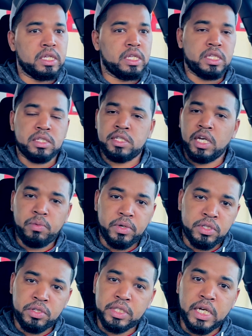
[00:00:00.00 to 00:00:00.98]
The second
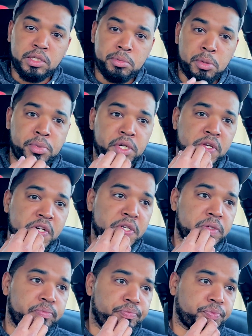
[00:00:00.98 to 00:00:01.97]
one turned out to be pretty
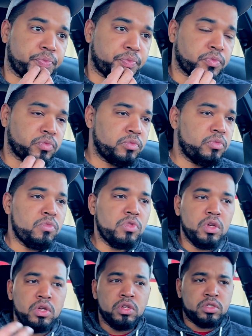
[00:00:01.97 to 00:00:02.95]
good.
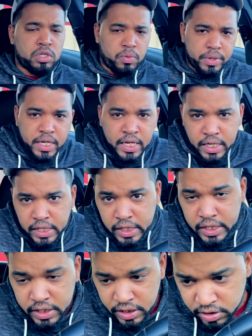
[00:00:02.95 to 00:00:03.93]
So I went ahead and I
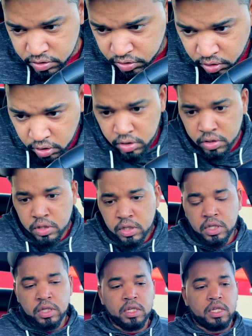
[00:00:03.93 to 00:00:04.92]
did an install,
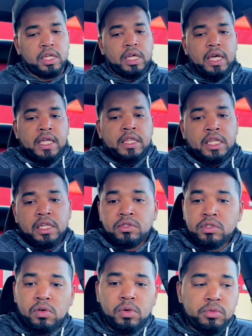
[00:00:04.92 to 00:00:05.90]
and the
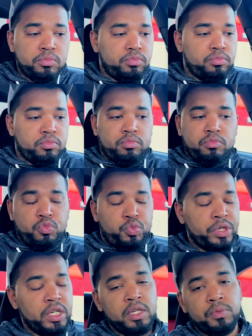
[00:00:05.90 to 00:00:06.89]
install went
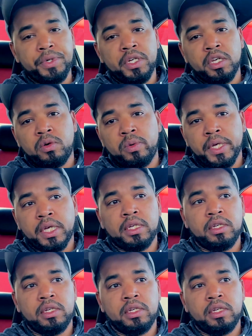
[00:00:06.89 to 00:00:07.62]
really quick.